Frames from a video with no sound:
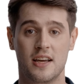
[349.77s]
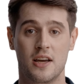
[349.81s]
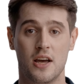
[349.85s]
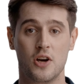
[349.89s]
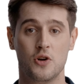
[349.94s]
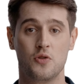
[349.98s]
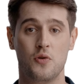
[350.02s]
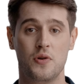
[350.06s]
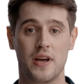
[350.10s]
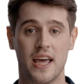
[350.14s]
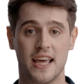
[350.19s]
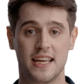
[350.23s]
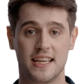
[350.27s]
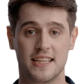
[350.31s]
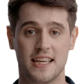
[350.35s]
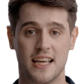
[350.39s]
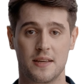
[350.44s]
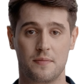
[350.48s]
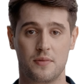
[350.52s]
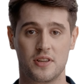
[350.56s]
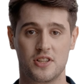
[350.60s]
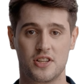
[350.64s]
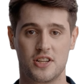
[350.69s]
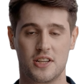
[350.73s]
created
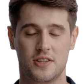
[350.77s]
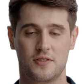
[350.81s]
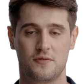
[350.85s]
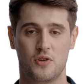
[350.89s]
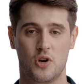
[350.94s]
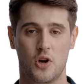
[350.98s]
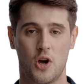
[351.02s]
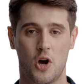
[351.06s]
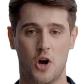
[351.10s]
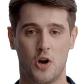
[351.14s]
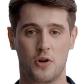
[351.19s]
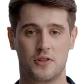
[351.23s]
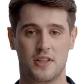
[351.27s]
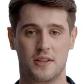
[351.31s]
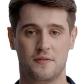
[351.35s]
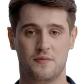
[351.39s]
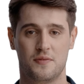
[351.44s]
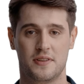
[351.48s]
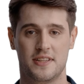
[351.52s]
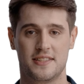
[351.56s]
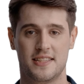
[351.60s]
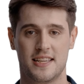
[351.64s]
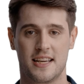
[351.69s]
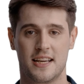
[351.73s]
images for all
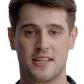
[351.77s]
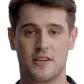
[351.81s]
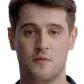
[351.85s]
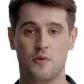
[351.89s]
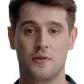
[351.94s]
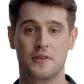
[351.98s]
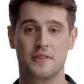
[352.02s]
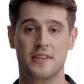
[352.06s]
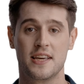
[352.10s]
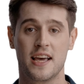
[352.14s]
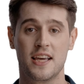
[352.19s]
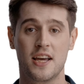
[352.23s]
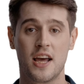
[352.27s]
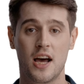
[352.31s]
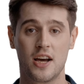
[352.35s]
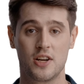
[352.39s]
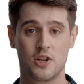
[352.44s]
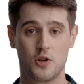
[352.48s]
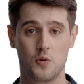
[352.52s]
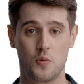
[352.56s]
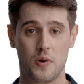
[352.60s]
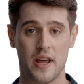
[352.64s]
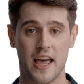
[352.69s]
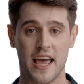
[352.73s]
different scenes with
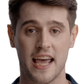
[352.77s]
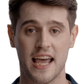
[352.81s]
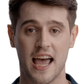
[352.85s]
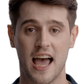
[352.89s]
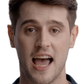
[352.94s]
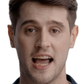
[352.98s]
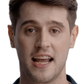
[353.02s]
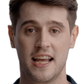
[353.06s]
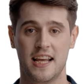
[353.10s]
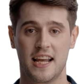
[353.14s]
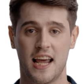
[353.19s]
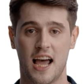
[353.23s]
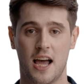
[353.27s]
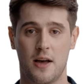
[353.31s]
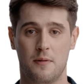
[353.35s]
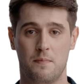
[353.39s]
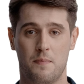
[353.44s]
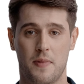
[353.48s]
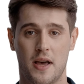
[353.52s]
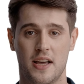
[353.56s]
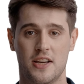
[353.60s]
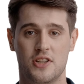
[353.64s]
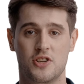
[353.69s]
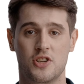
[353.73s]
Leonardo AI and
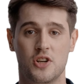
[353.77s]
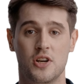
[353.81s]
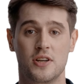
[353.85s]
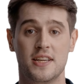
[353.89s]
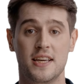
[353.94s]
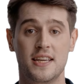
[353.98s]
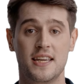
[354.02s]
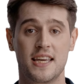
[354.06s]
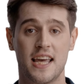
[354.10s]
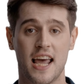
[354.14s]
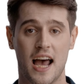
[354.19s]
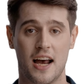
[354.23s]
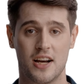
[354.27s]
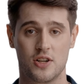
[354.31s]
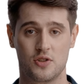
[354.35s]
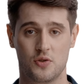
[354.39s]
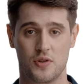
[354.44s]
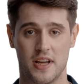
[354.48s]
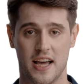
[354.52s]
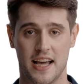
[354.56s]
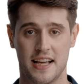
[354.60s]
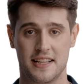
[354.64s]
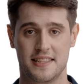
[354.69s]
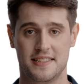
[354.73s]
Midjourney, and
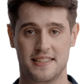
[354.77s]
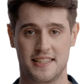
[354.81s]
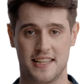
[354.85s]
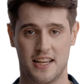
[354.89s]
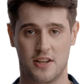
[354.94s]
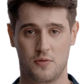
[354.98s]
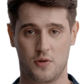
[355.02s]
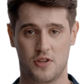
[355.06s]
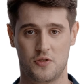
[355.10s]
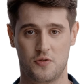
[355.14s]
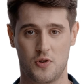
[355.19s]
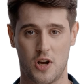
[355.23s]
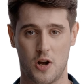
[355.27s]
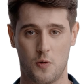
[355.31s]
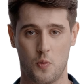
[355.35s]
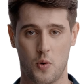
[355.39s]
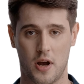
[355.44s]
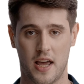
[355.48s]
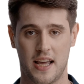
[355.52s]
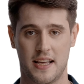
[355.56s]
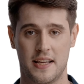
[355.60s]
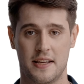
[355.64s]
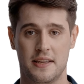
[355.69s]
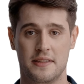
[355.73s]
created scenes with
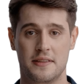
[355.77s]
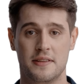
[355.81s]
Runway.